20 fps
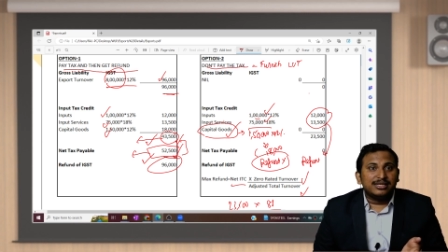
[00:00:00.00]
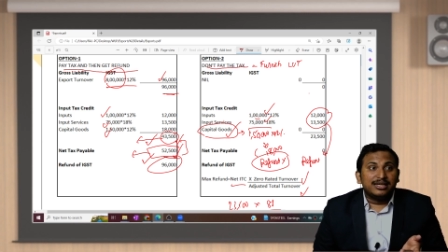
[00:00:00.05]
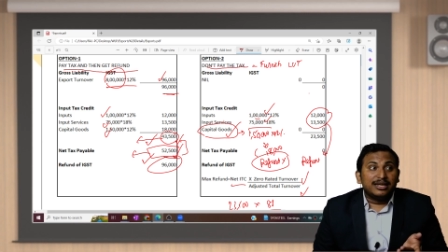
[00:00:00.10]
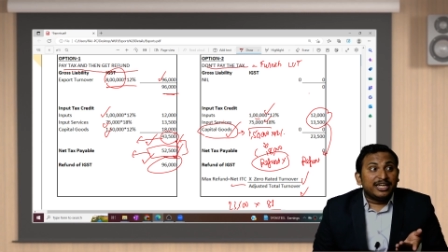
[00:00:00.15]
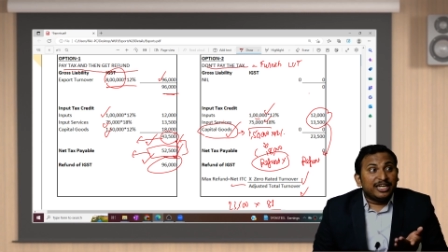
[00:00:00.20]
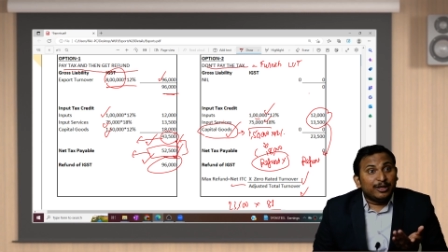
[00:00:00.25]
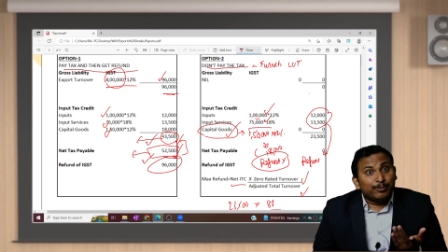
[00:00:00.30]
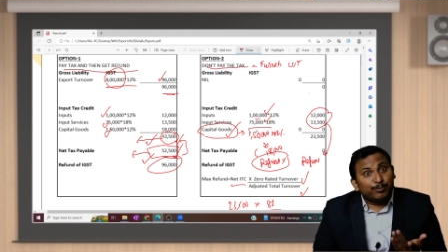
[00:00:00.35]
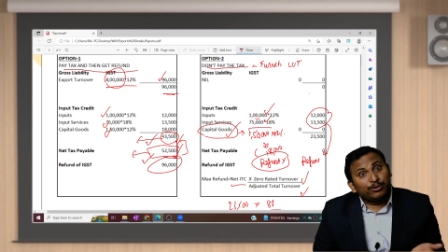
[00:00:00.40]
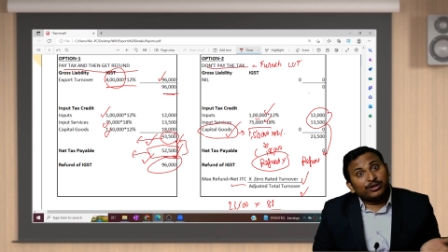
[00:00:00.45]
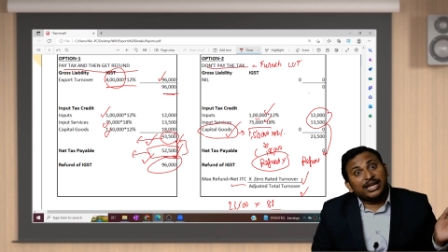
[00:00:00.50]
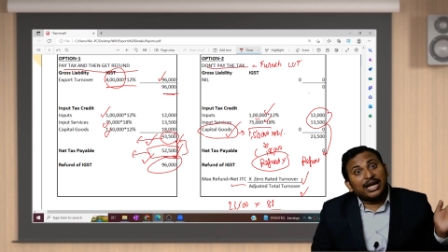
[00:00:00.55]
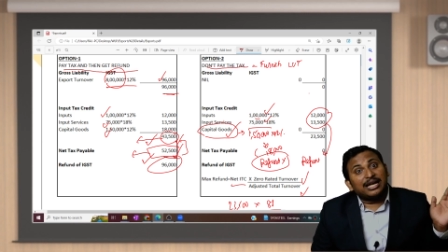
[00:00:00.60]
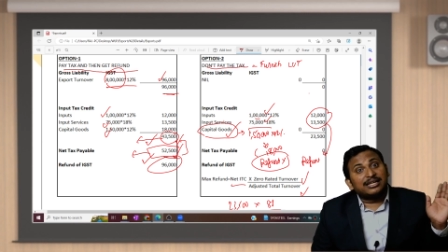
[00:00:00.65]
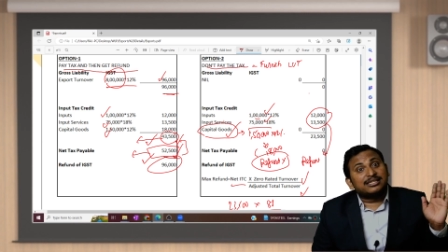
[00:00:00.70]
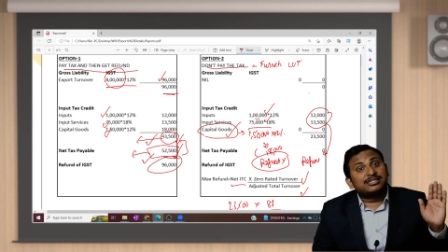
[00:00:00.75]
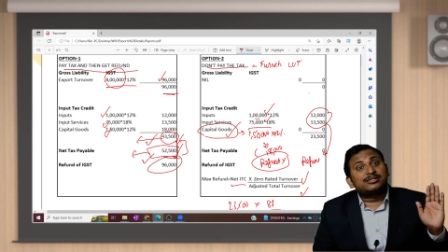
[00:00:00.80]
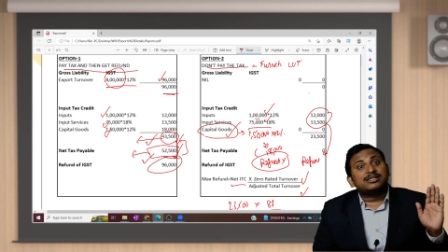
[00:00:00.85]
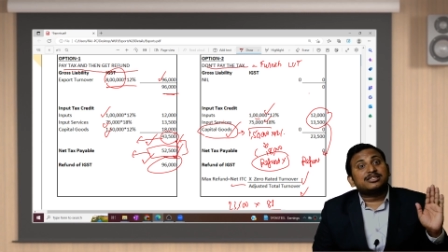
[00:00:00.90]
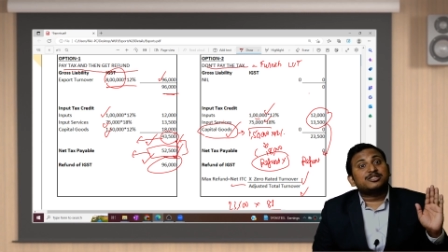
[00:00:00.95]
Input
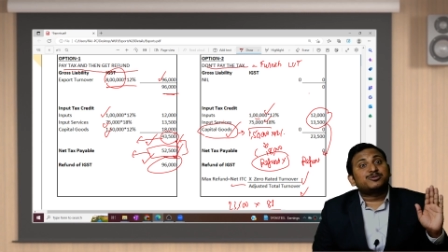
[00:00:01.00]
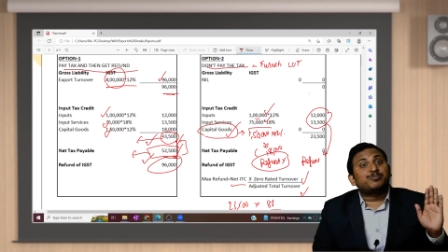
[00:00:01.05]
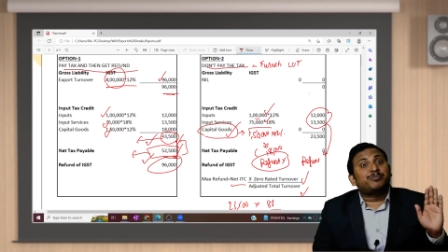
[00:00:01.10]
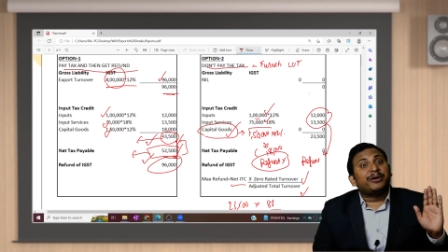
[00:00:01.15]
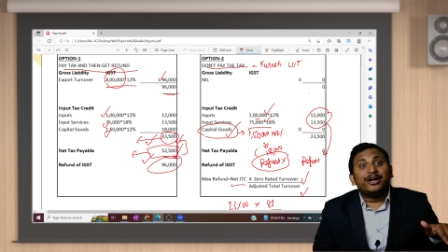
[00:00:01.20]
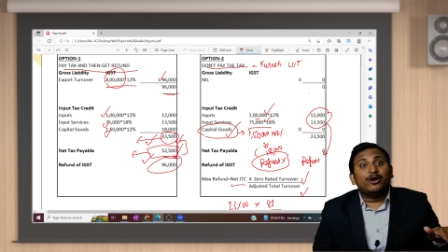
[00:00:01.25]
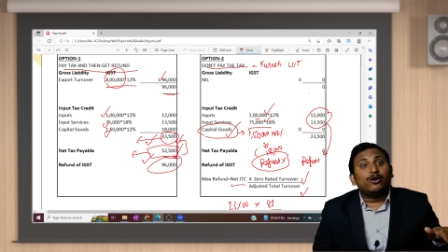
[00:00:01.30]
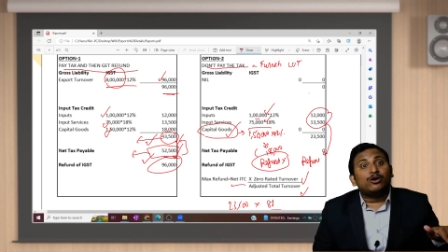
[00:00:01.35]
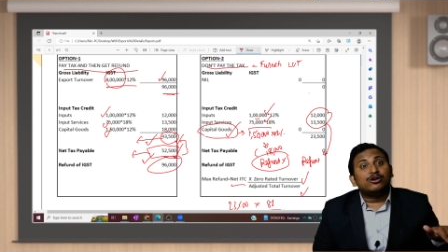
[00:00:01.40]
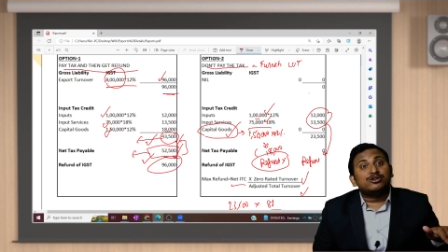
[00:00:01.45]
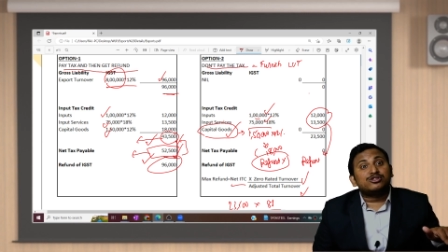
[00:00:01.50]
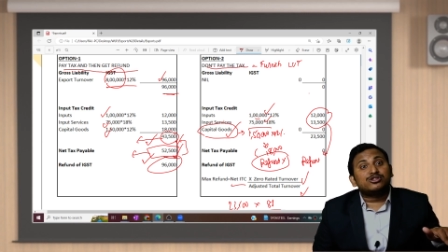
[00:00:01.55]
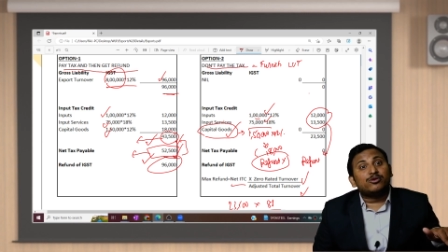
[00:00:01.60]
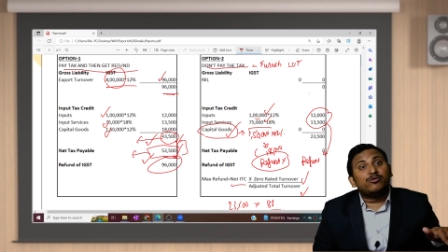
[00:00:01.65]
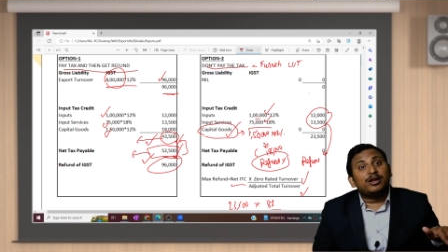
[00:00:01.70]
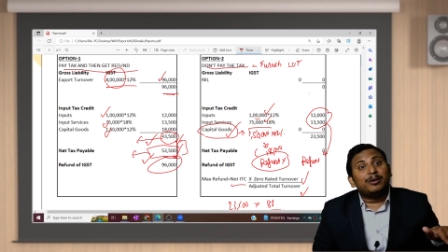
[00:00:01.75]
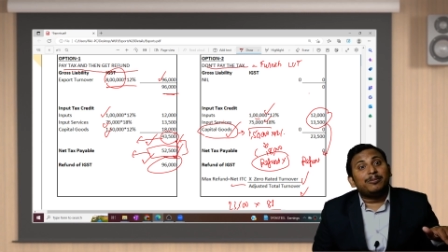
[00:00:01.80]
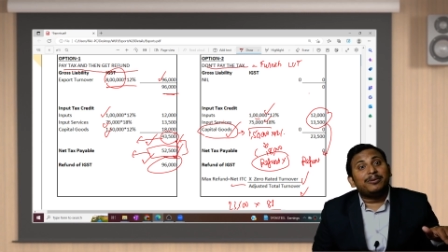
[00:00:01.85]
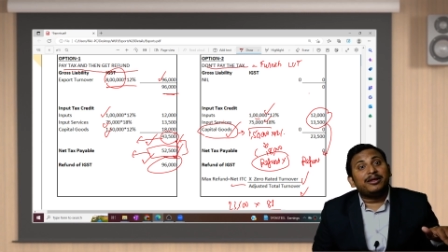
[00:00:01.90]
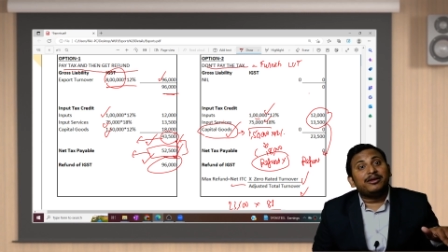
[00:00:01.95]
tax is paid also
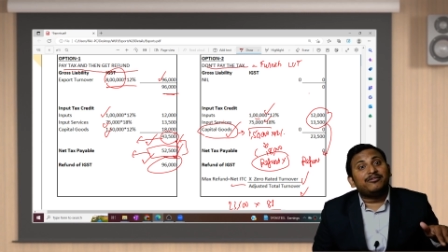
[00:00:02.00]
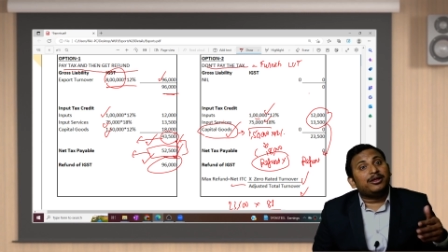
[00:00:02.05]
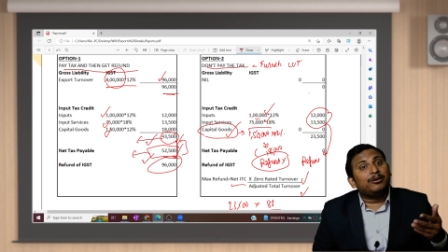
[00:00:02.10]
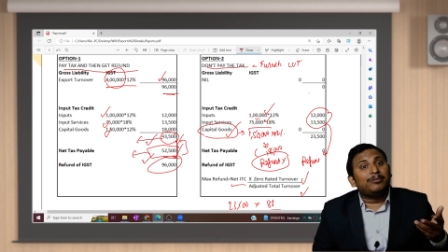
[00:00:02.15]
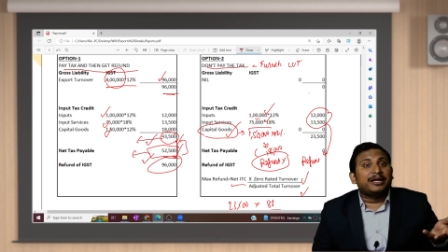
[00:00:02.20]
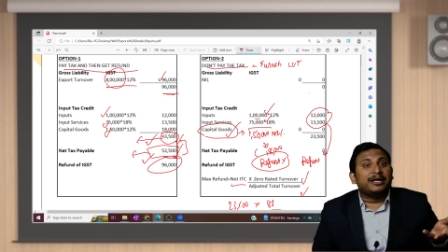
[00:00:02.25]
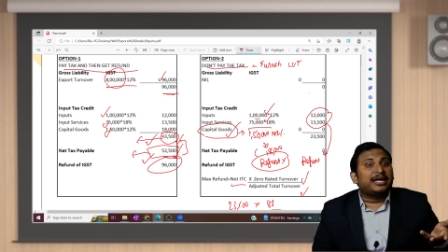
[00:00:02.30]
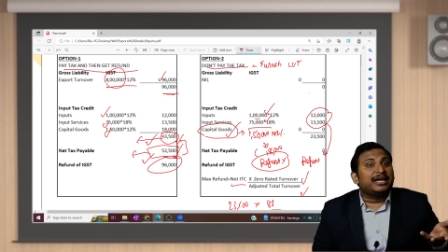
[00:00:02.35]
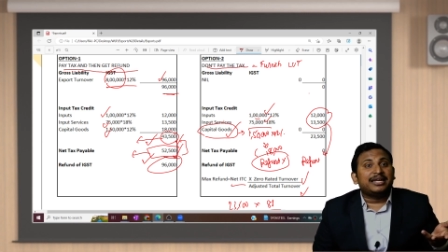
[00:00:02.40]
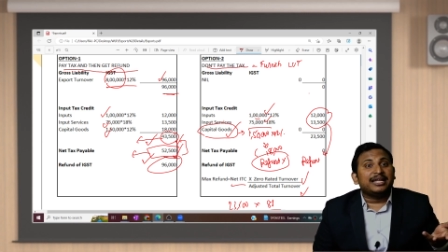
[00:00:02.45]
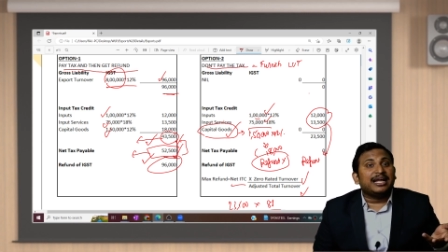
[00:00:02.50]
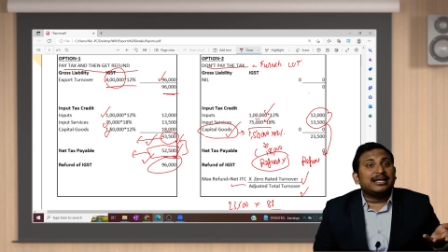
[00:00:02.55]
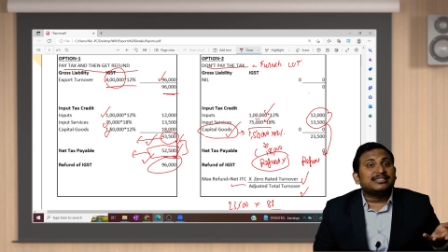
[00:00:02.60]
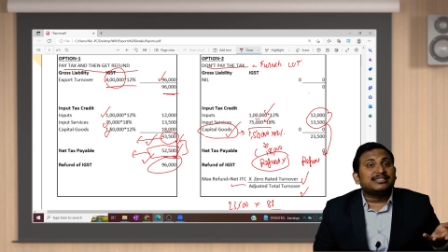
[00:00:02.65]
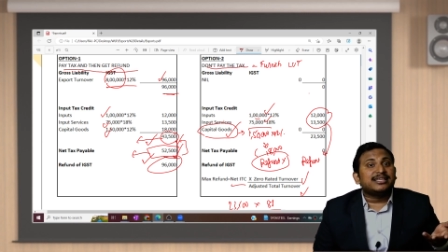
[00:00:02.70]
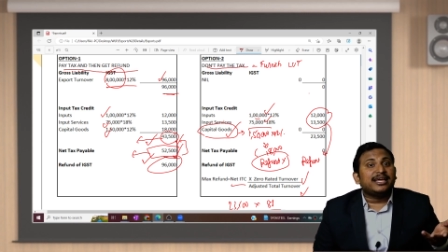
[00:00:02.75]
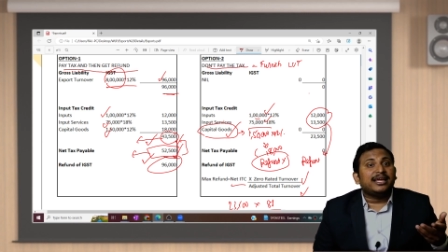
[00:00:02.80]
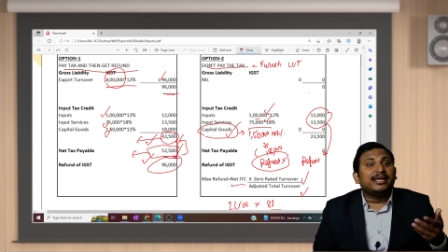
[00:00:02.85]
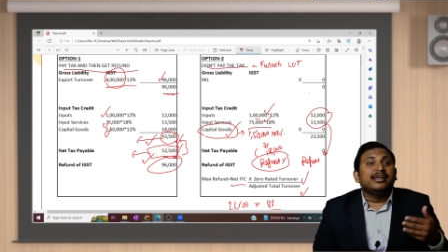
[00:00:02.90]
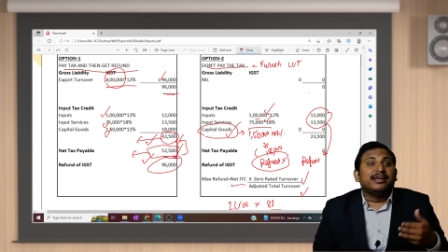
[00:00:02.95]
will be getting as
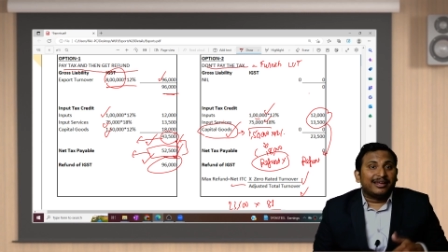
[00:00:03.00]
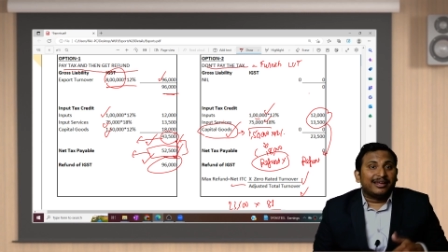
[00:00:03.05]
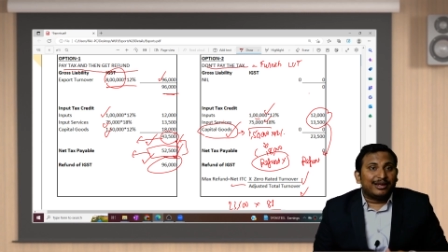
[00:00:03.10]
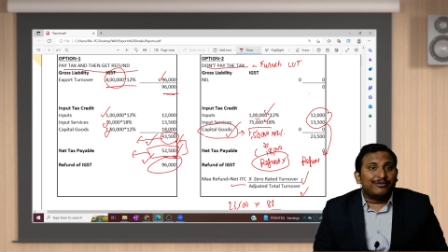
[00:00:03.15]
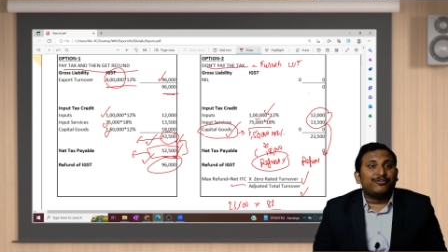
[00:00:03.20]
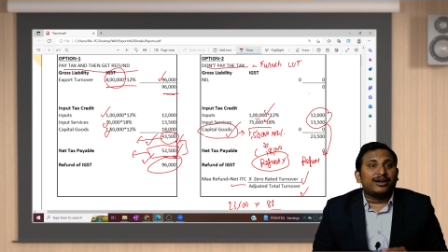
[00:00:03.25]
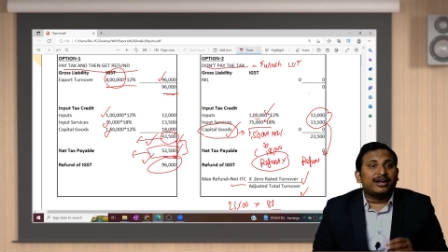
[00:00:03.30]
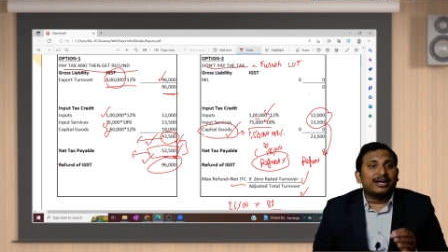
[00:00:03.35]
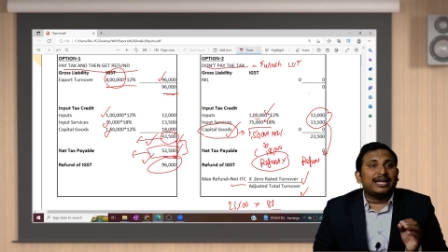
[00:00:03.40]
a refund,